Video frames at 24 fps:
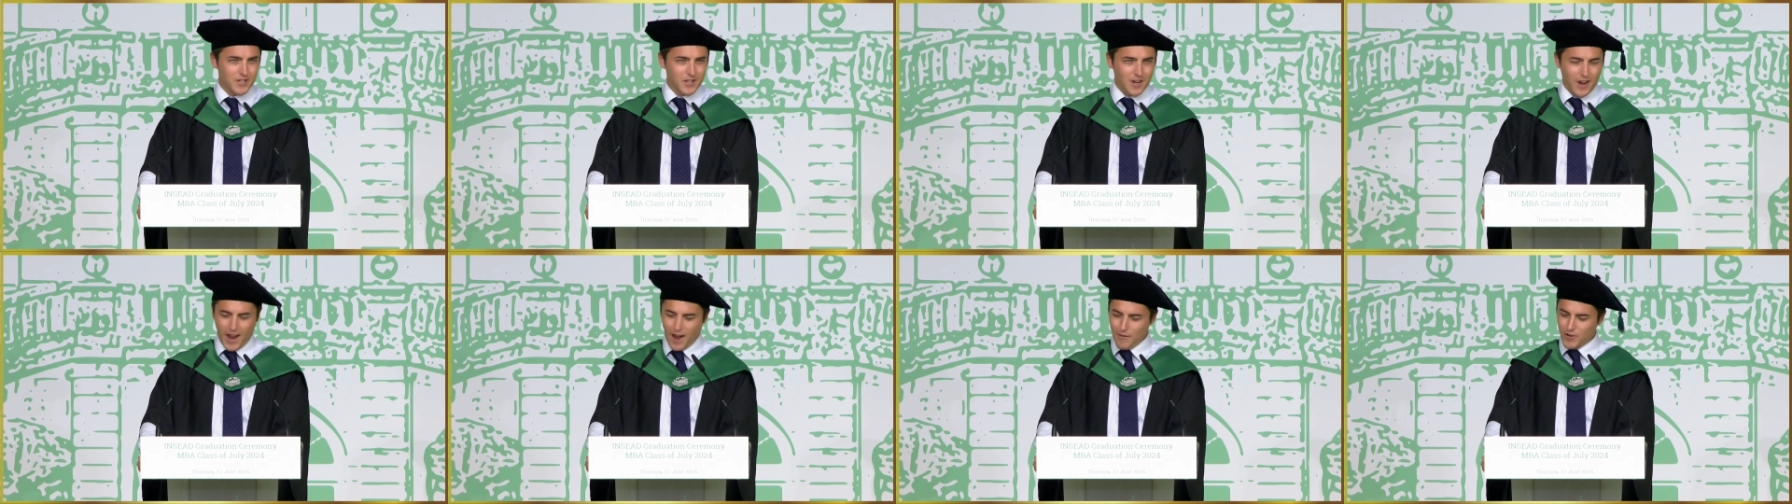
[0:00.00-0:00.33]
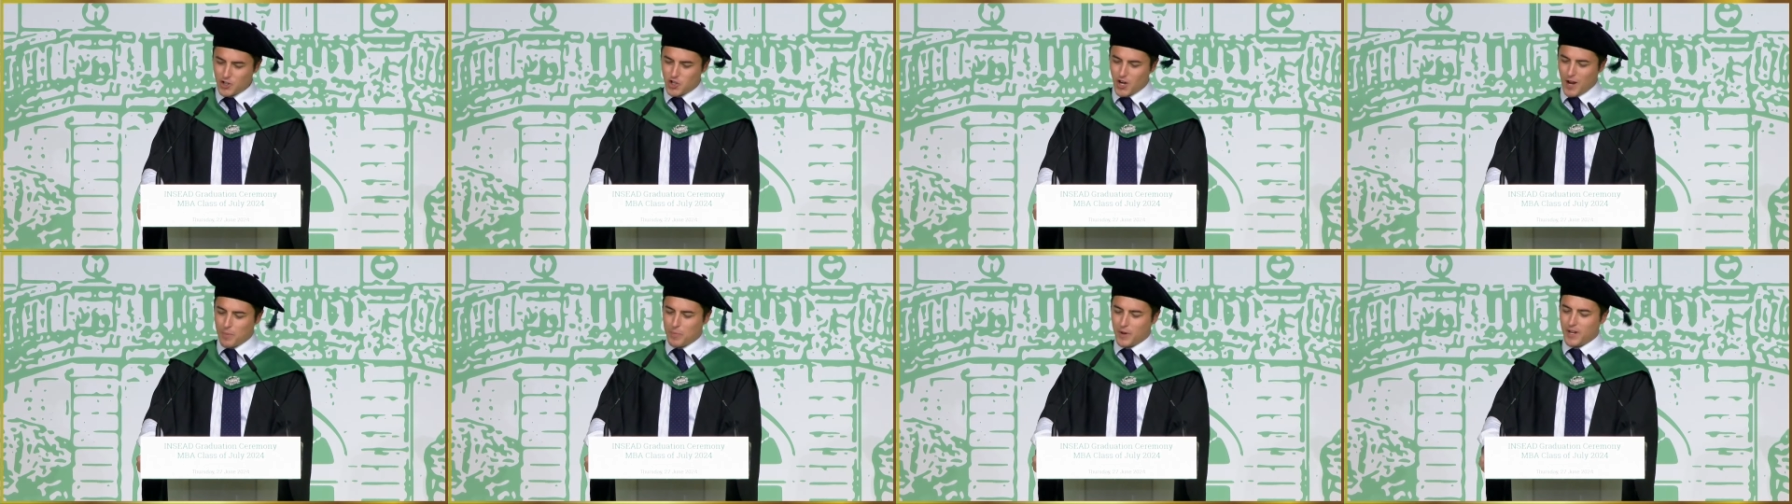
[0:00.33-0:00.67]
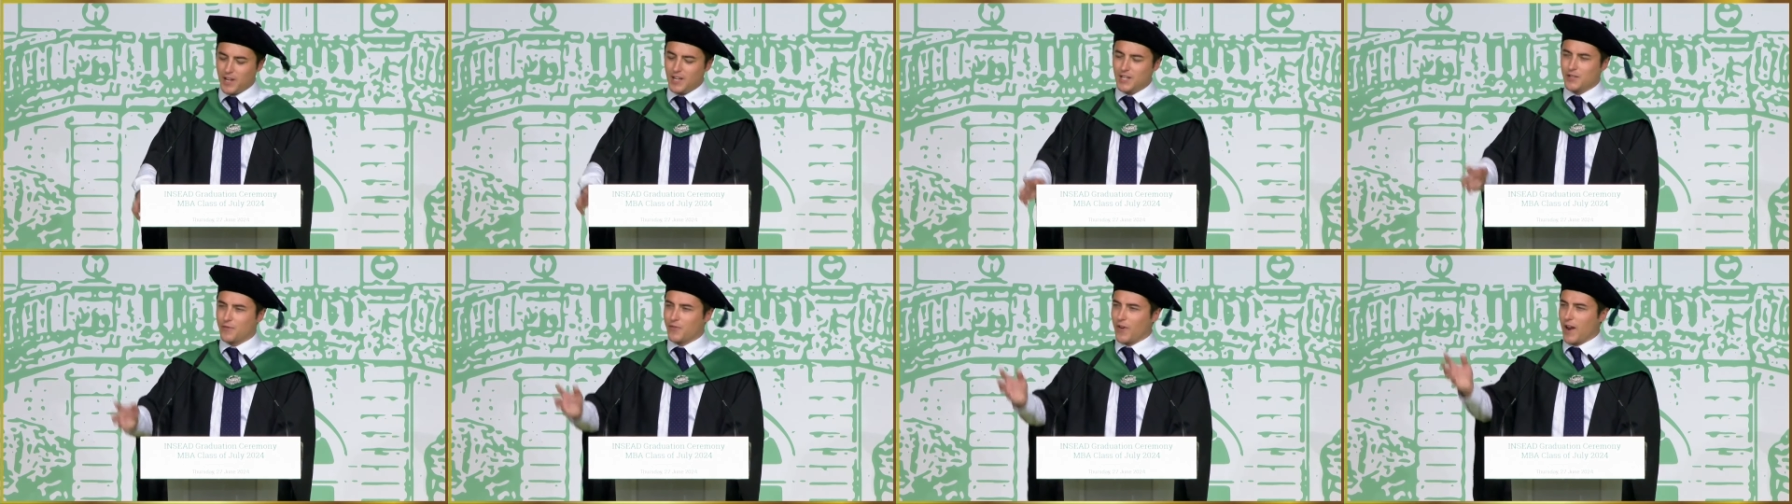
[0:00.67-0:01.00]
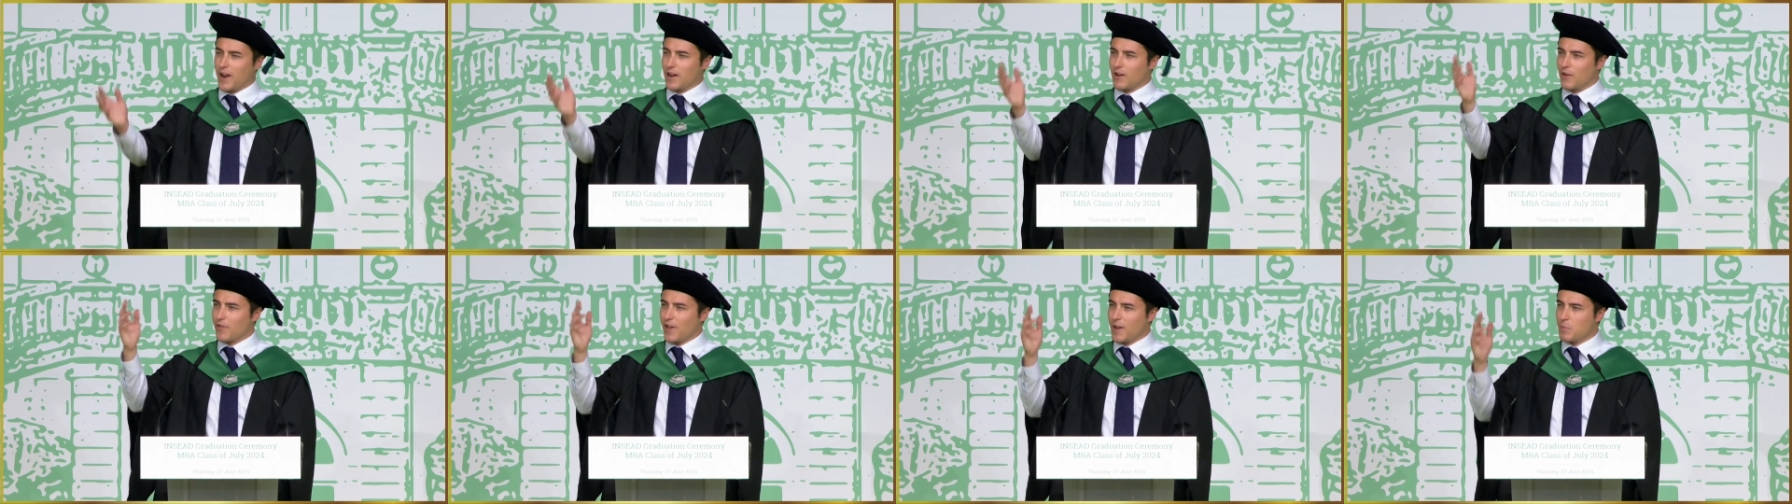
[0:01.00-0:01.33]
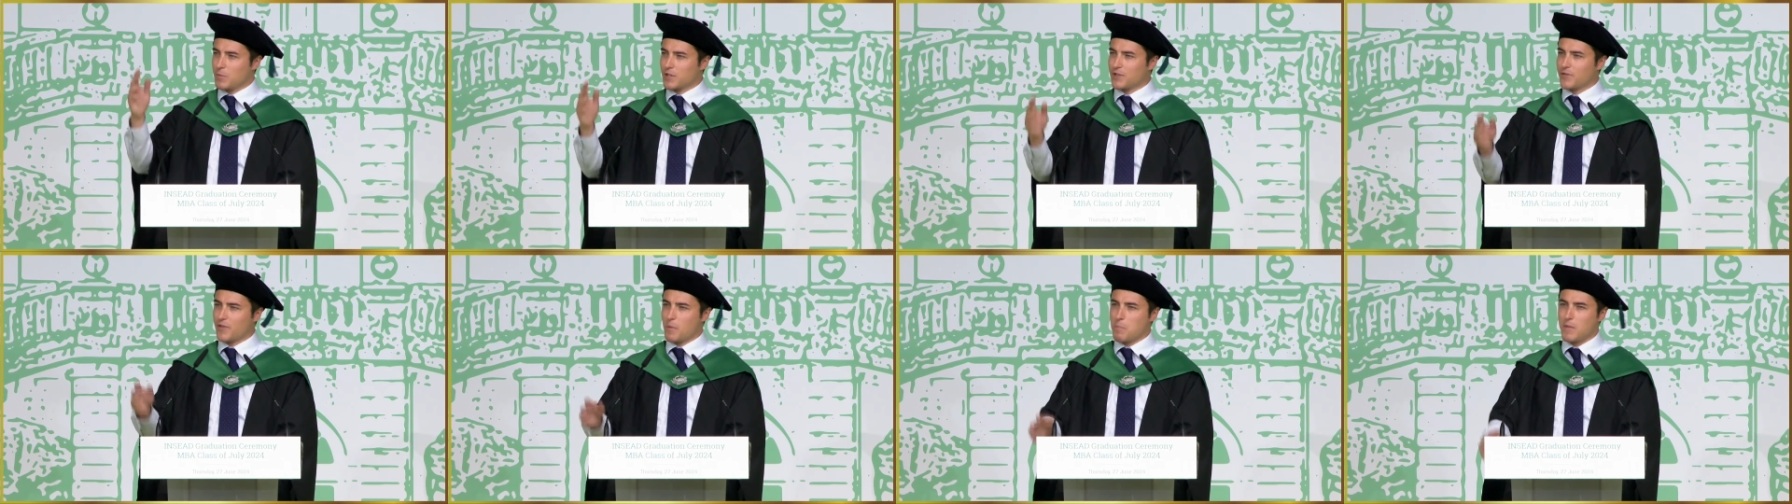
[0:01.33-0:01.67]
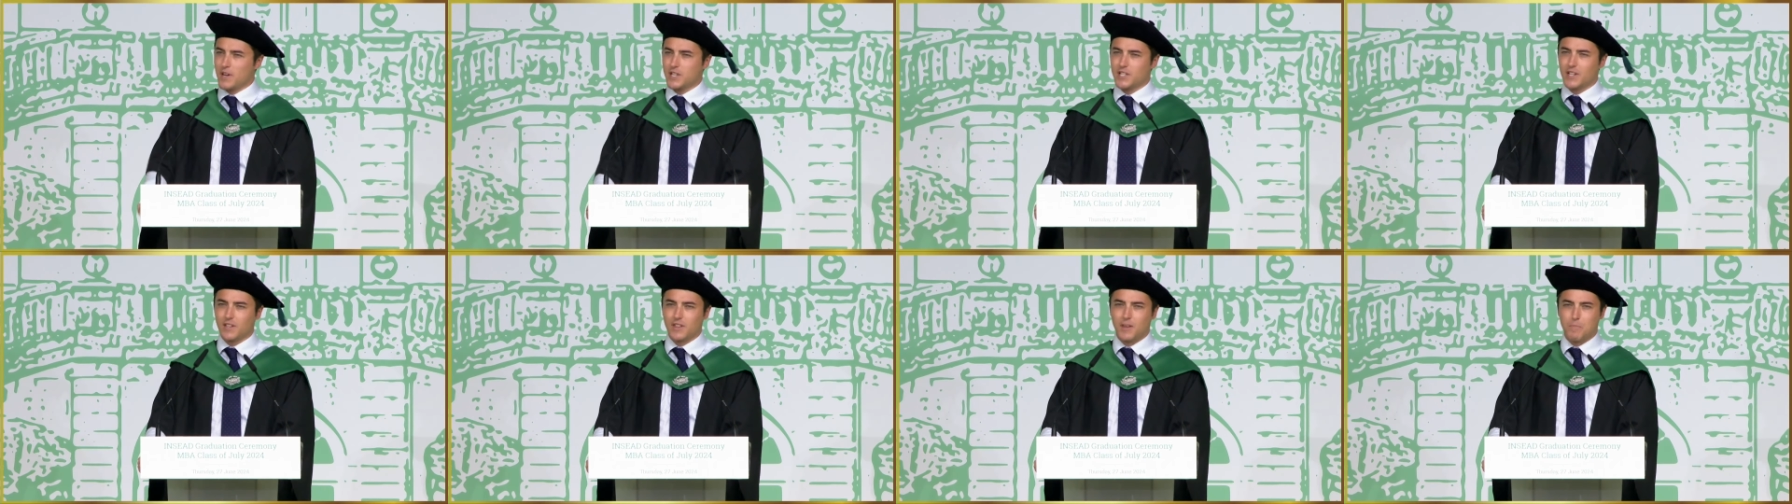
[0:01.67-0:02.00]
I have a Japanese friend famous for
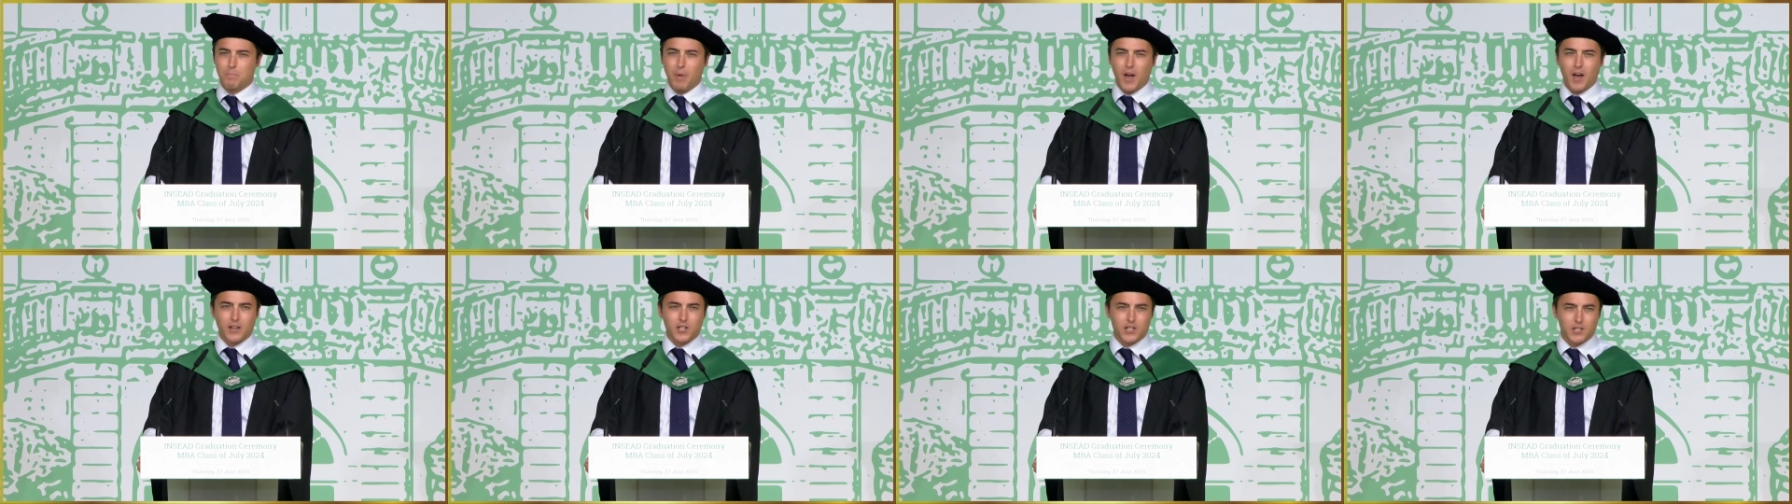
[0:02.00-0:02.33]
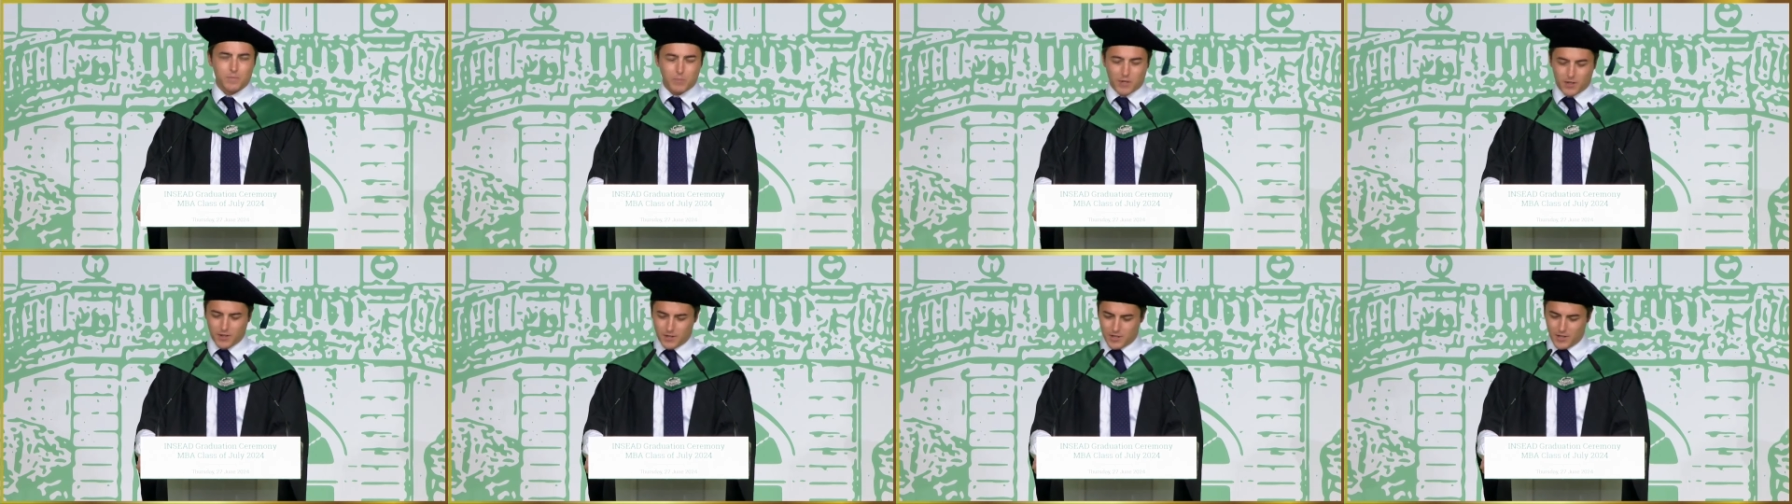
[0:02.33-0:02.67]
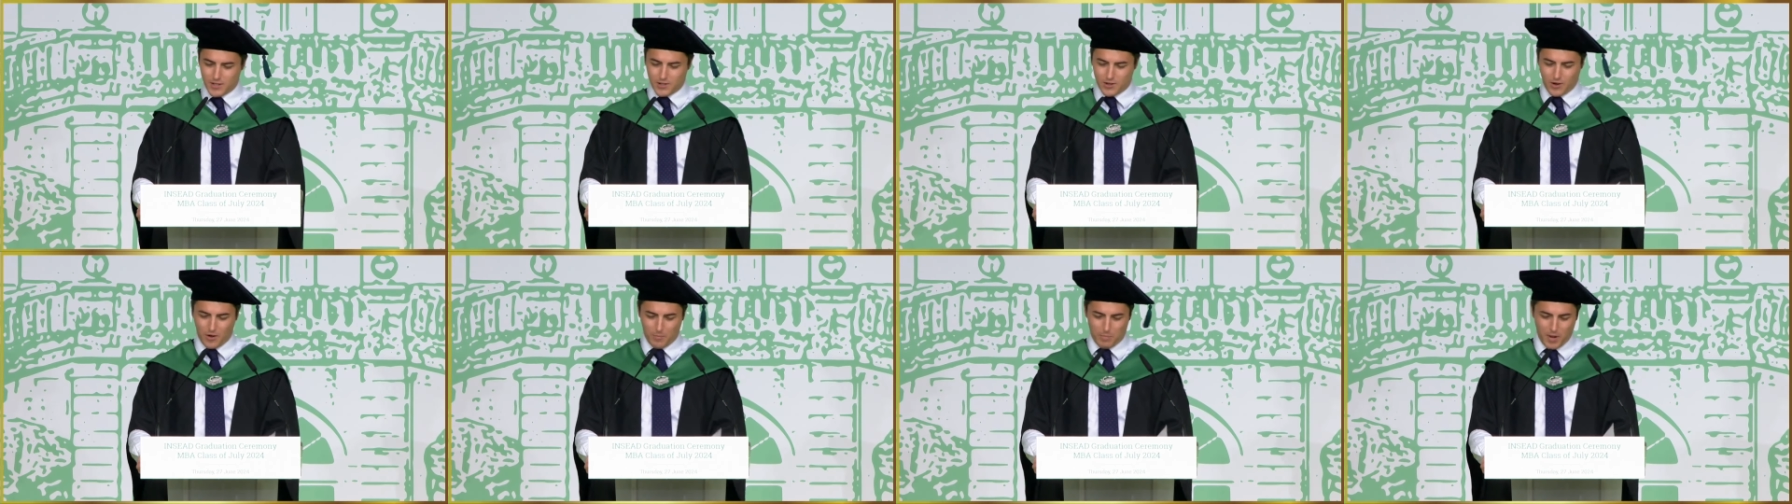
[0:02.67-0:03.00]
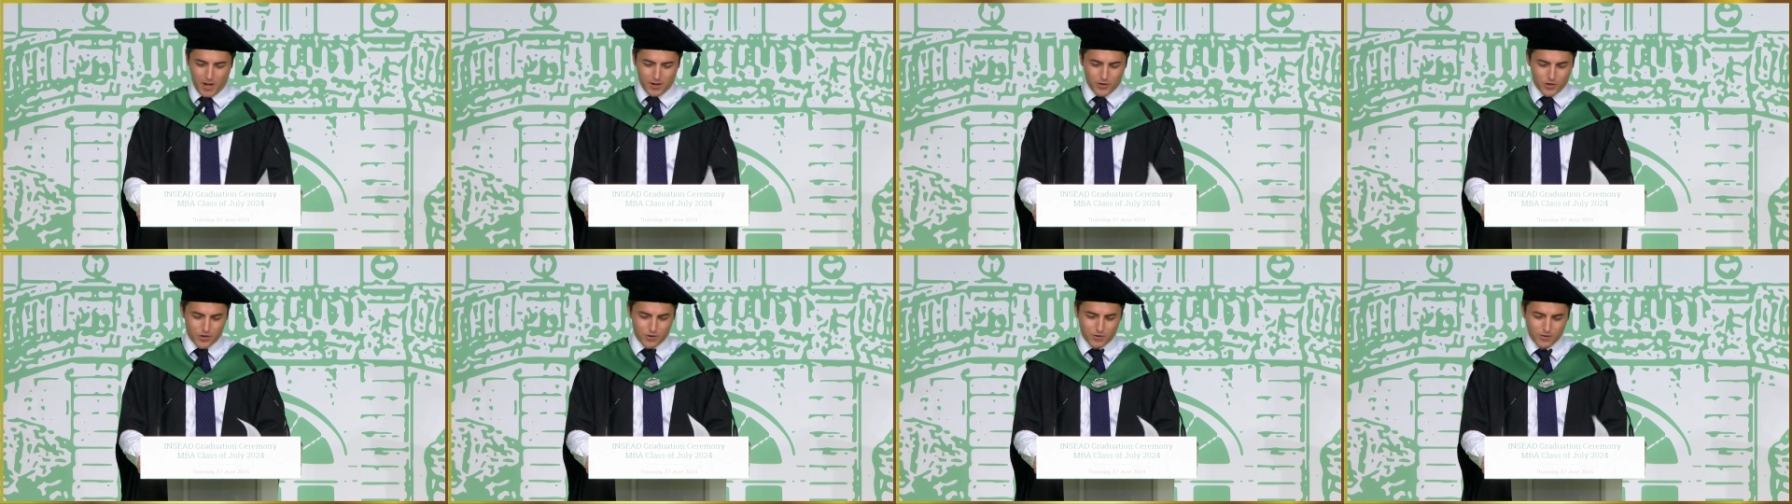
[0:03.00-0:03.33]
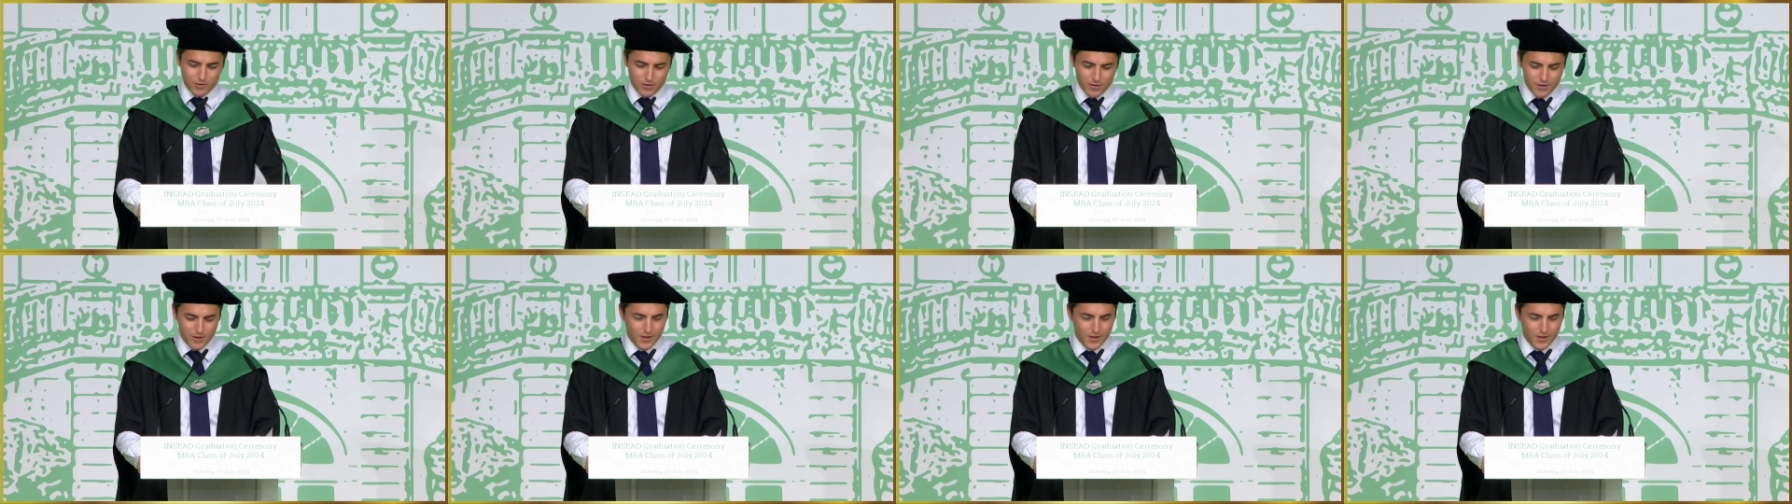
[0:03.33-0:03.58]
missing the bus because he's not punctual.